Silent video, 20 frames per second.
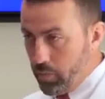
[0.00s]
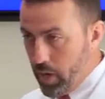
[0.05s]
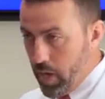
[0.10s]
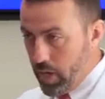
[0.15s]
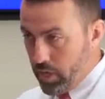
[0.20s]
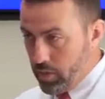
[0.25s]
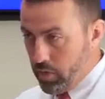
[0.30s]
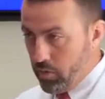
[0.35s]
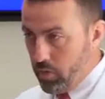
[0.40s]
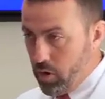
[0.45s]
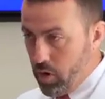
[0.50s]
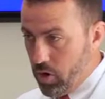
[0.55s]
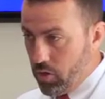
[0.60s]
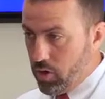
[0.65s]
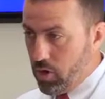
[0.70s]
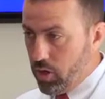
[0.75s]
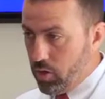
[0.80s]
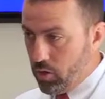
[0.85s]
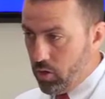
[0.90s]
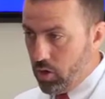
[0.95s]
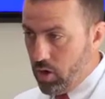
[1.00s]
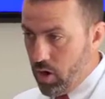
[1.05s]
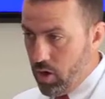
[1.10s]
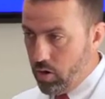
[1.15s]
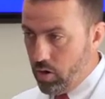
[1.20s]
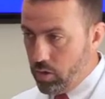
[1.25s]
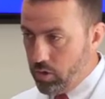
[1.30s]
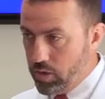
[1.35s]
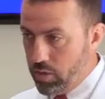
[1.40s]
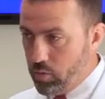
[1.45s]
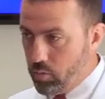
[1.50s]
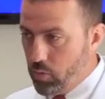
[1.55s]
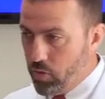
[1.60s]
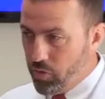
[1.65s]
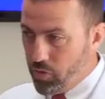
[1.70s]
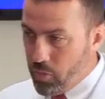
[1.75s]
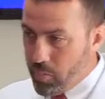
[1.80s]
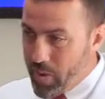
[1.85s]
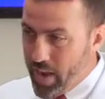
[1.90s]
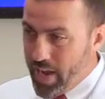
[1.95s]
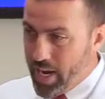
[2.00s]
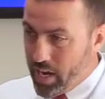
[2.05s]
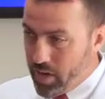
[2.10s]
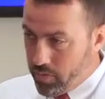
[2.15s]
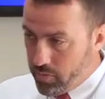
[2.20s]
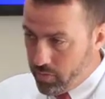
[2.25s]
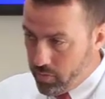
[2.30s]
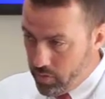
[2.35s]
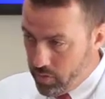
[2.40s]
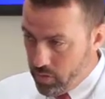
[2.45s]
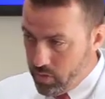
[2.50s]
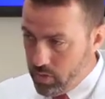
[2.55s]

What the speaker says: blocks of your articular cartilage. That's what they're made of.